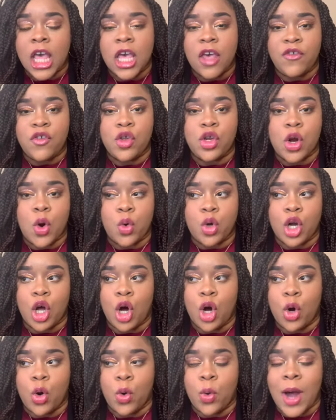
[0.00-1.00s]
if you don't
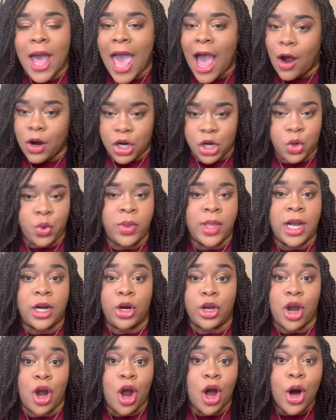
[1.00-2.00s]
know how to do that
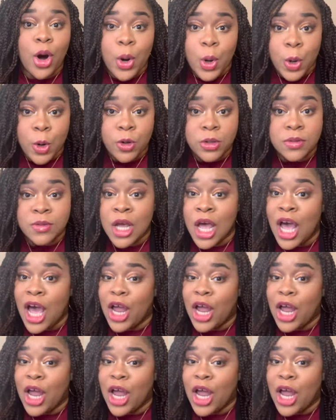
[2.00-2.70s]
on your own,